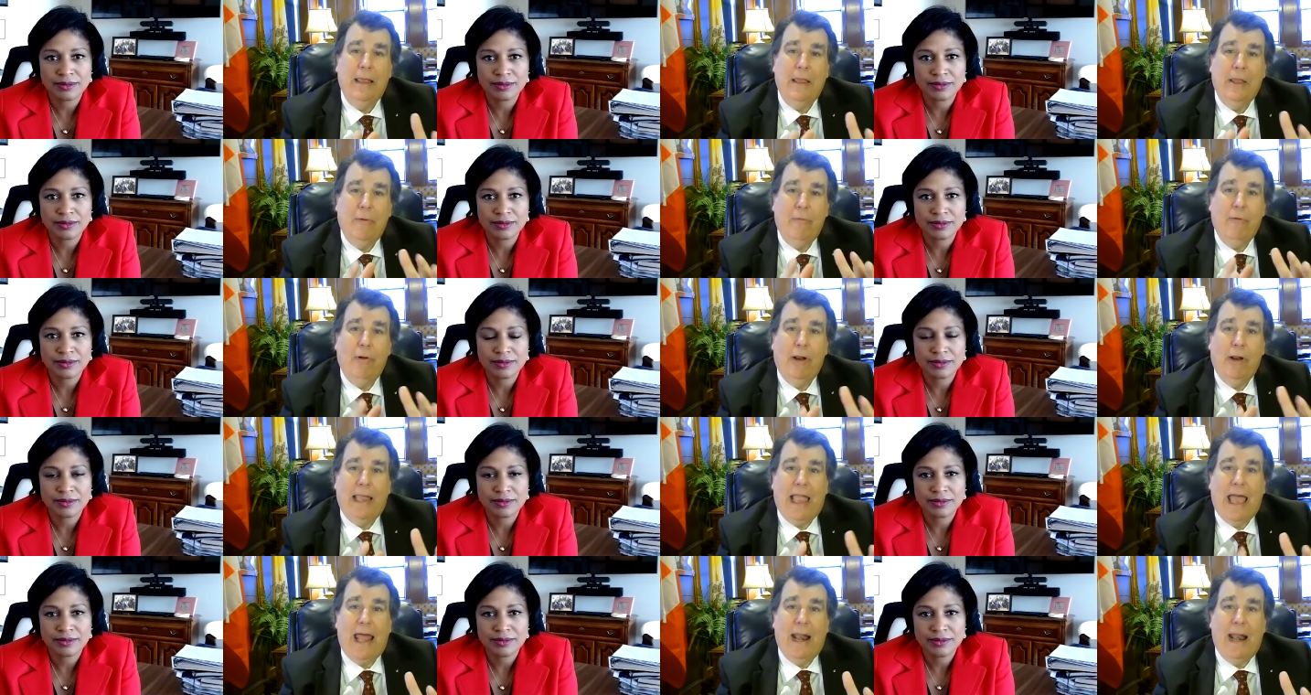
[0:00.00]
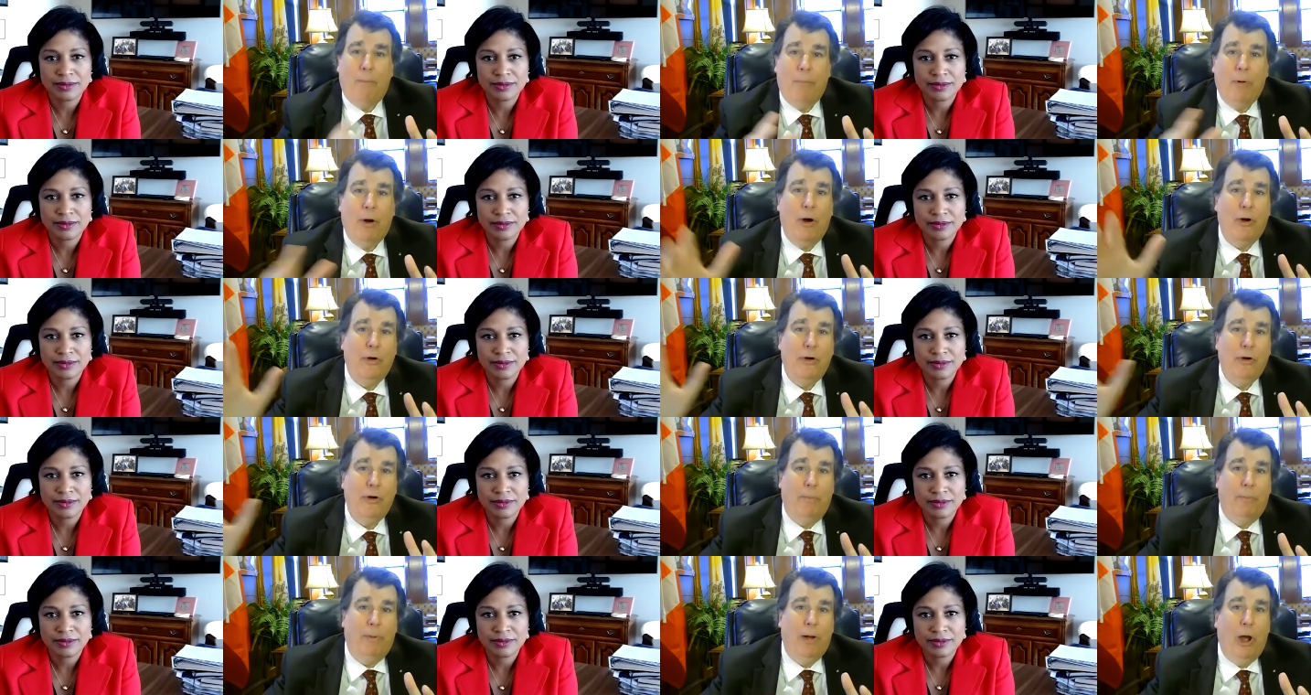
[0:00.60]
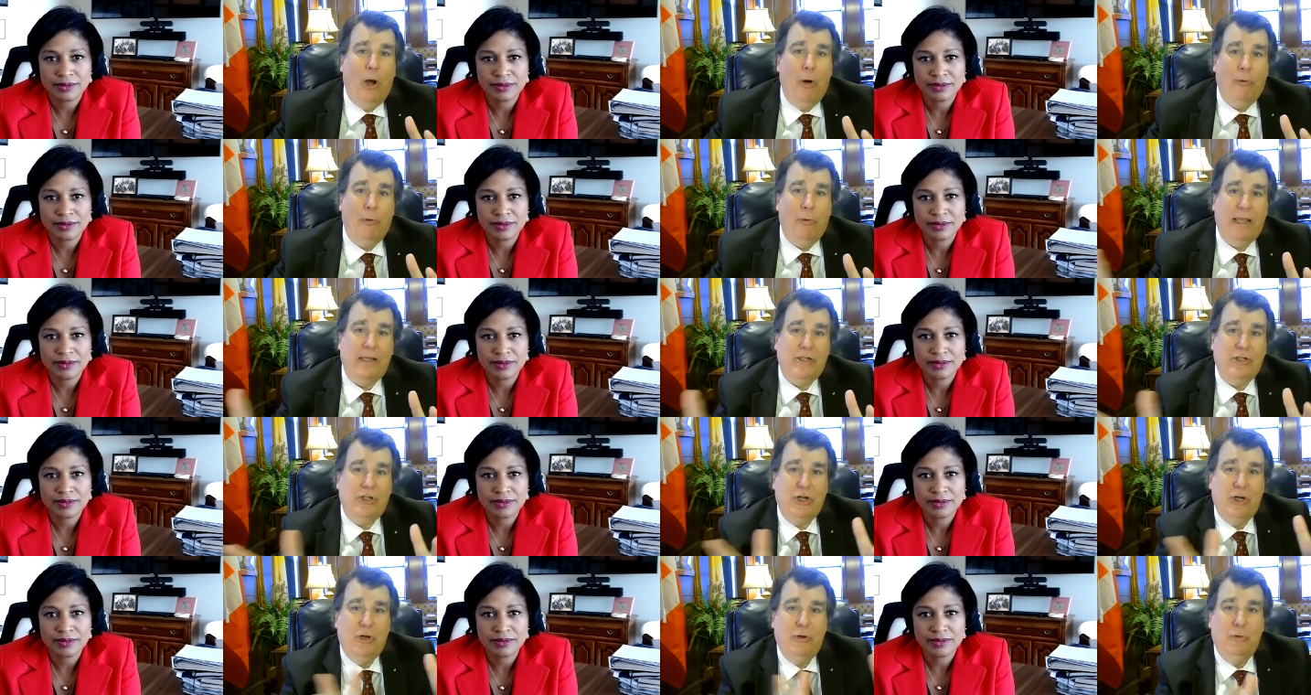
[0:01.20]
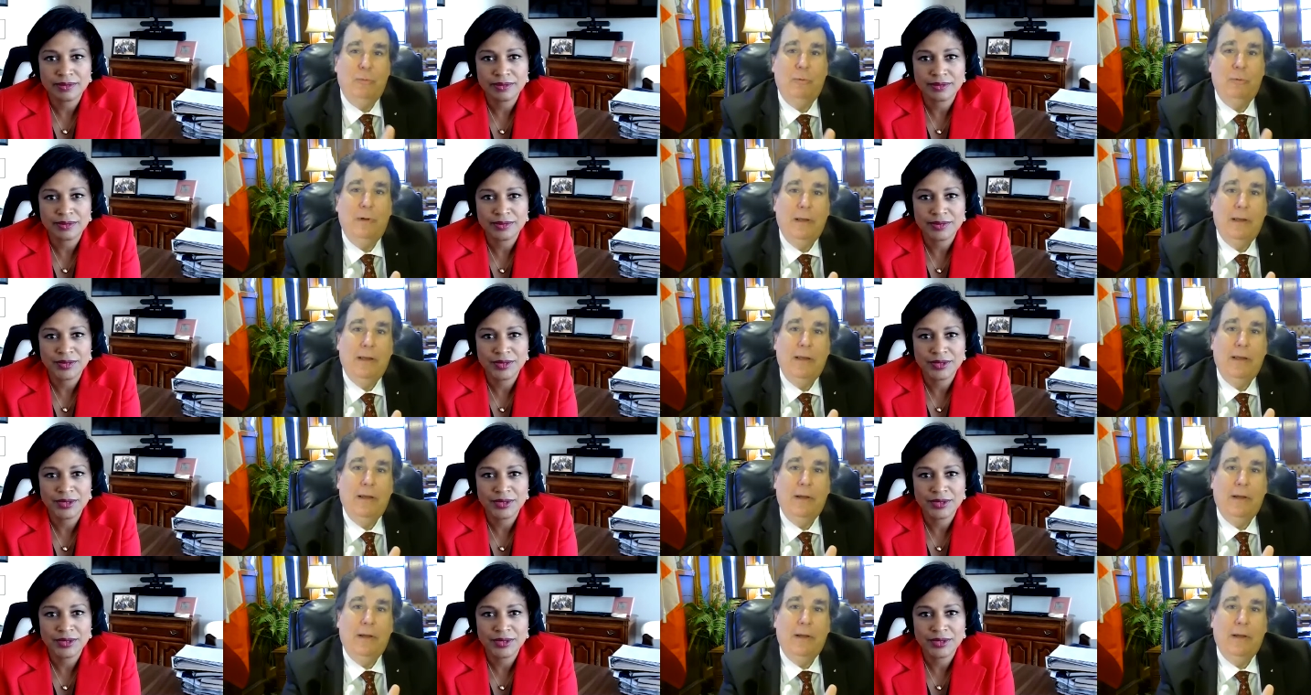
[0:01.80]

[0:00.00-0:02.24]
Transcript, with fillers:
Speaker 1: you really kind of burned your boat as you